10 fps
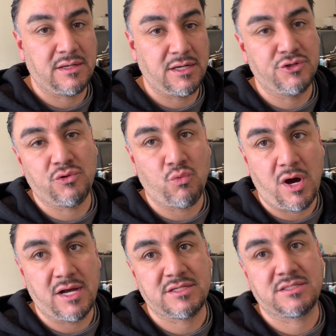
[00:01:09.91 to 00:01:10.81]
100
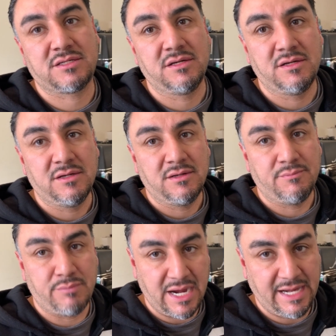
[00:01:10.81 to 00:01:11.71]
watts
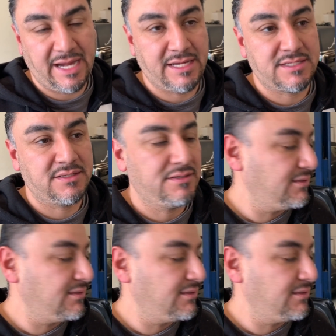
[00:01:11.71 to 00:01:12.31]
by eight